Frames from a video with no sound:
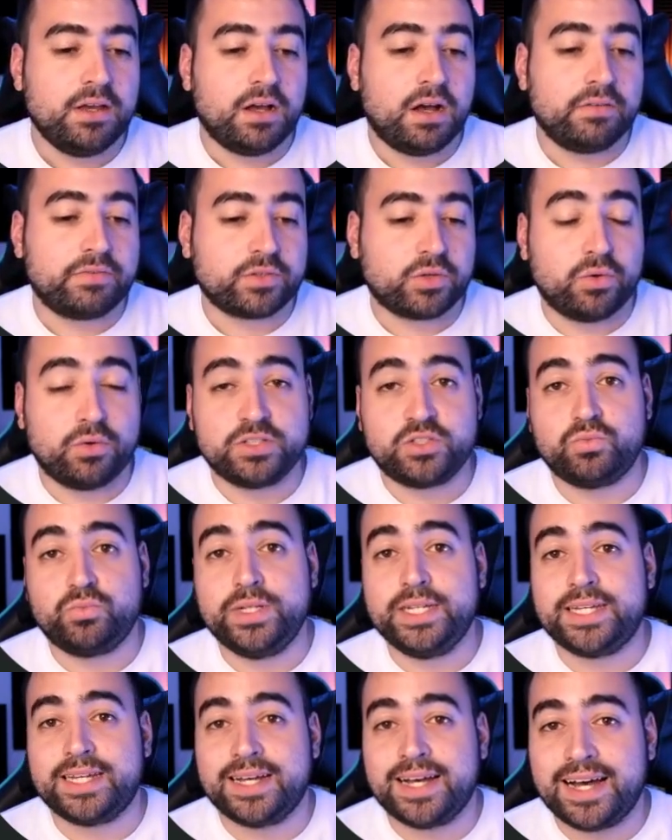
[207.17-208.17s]
Of course,
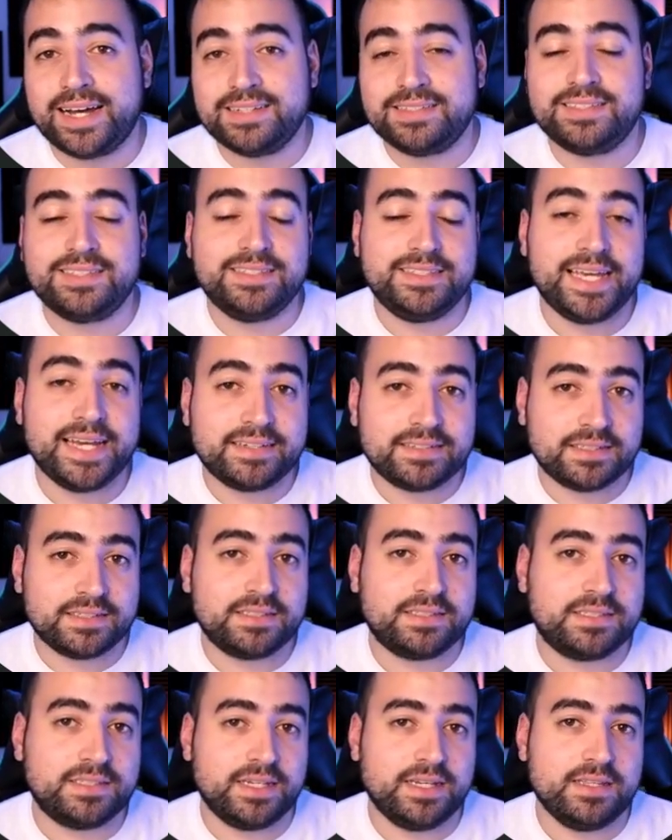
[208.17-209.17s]
we can't yet
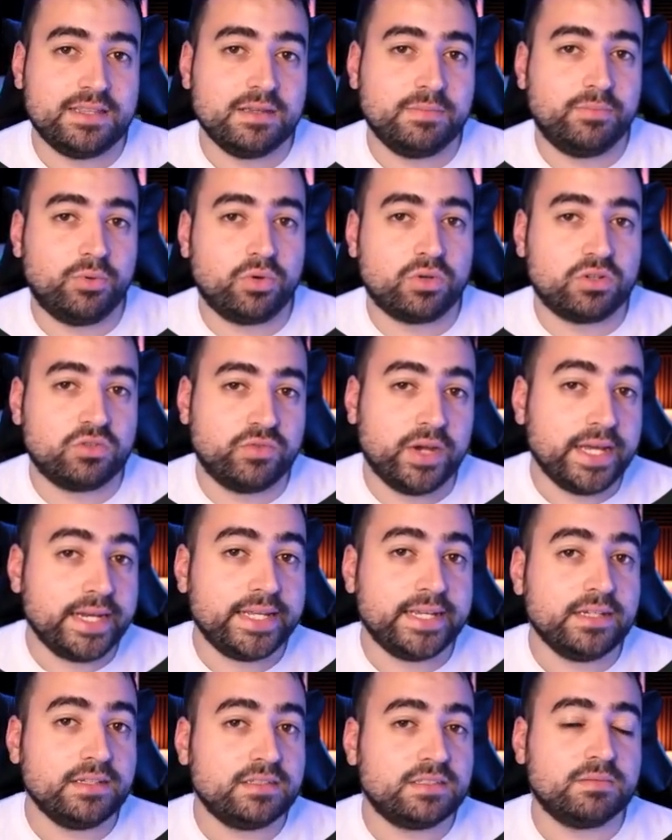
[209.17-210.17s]
see the border
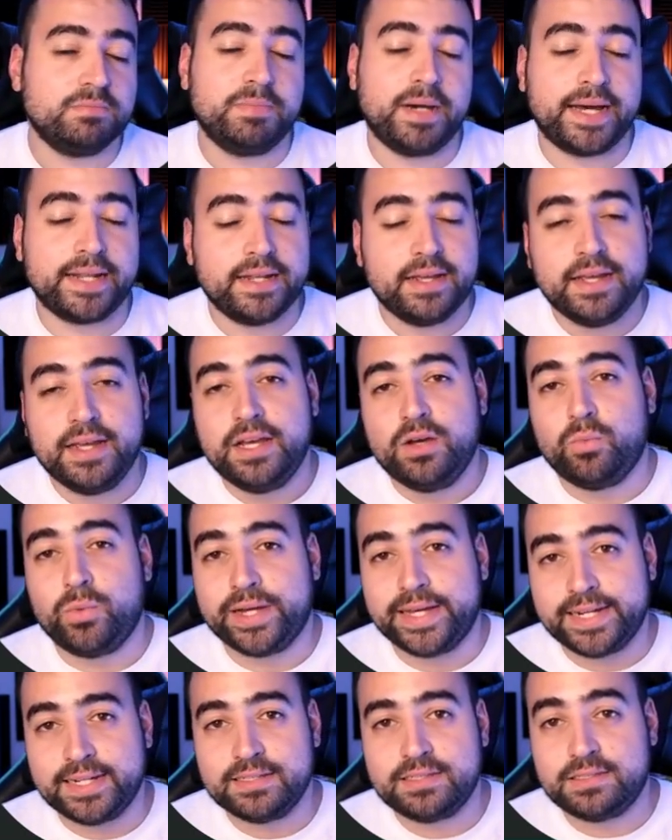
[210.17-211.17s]
radius, but
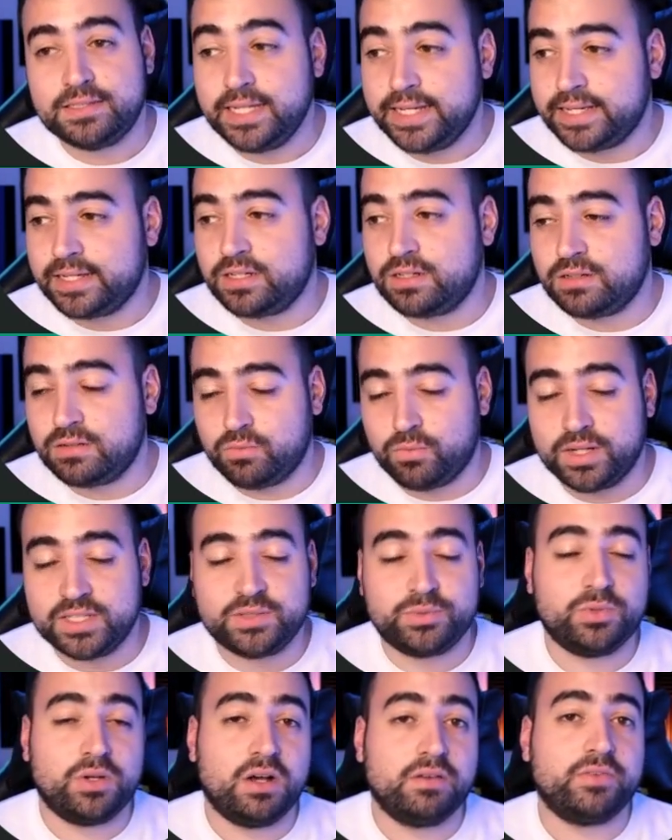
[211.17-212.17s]
we're gonna see it
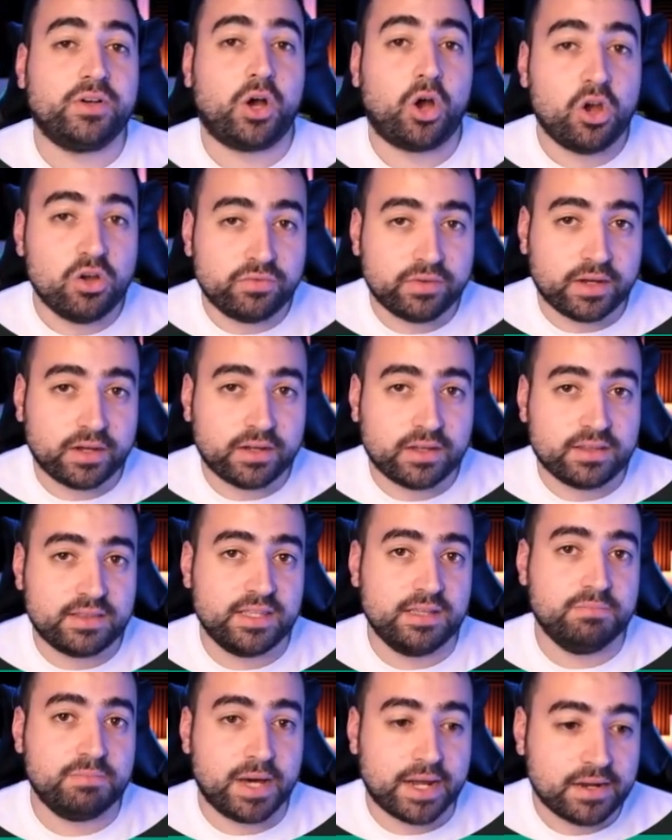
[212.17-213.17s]
once we hover over
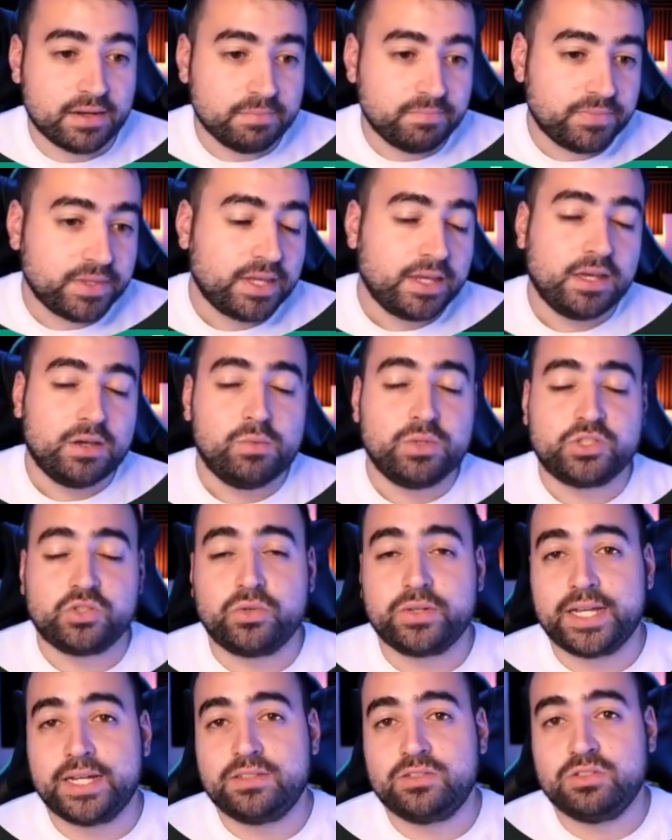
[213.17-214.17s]
the button, which
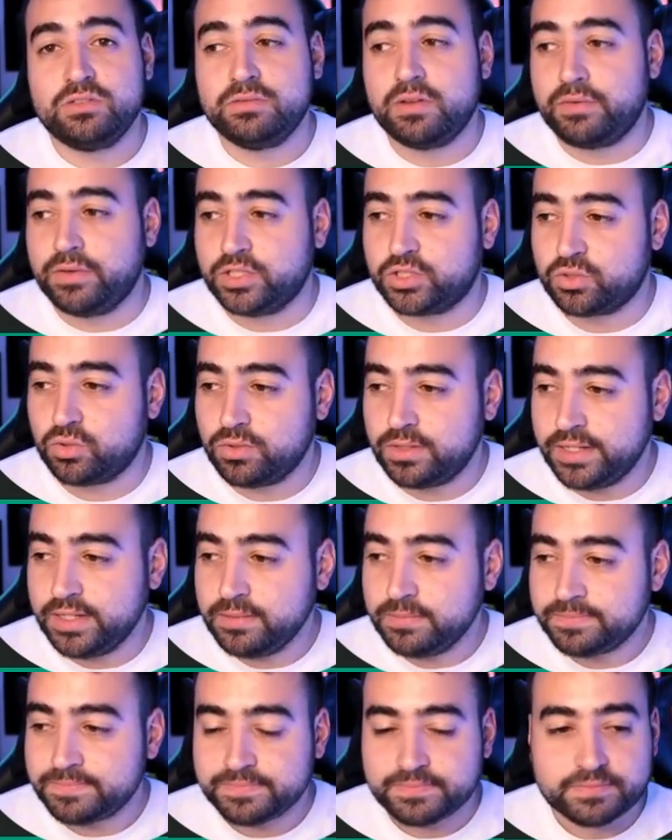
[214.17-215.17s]
I'll get to very
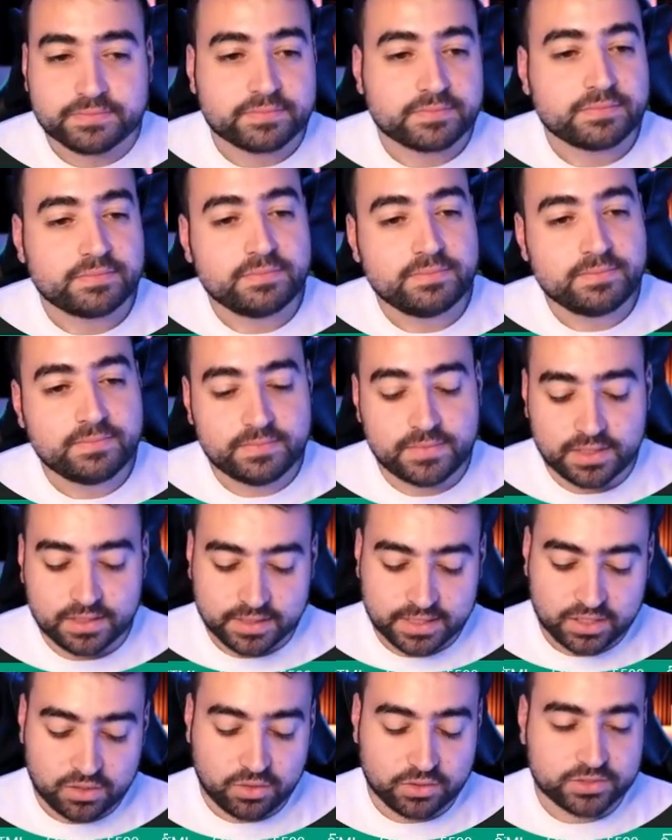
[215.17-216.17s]
shortly.
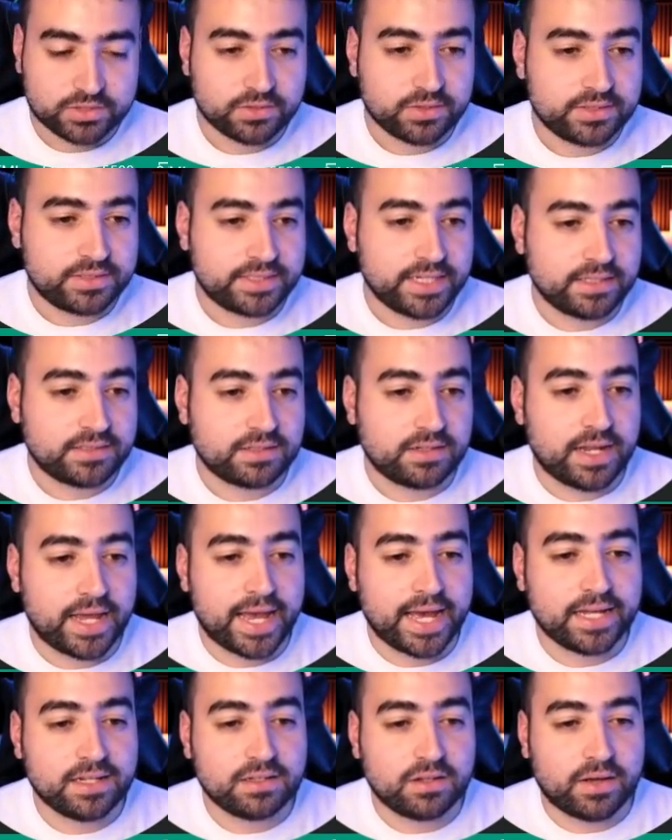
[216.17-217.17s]
I'm gonna also set an
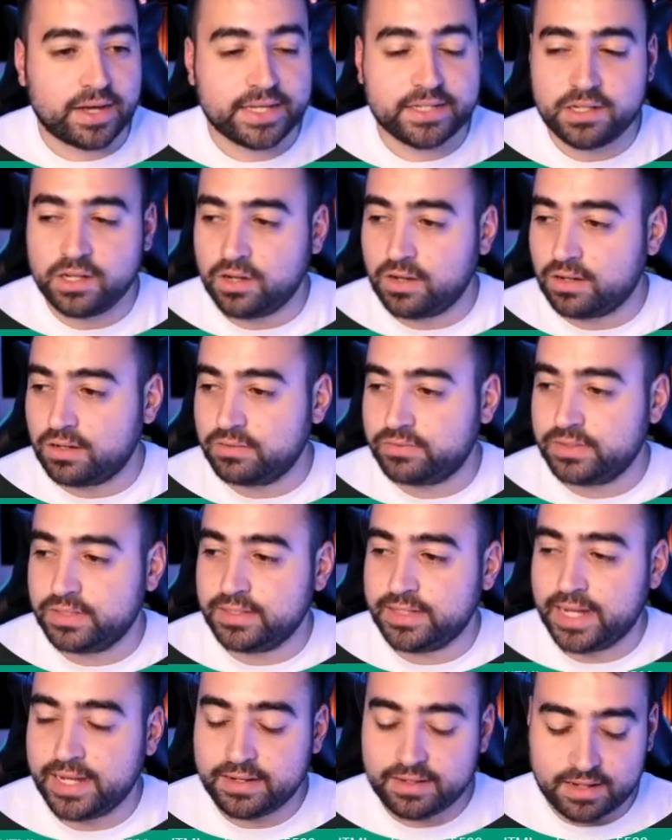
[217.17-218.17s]
outline of
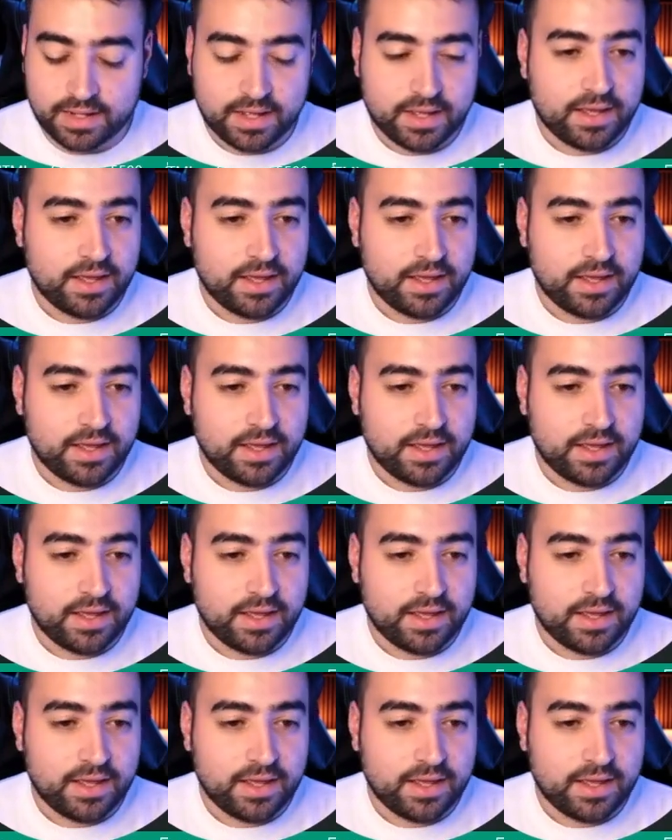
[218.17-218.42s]
none,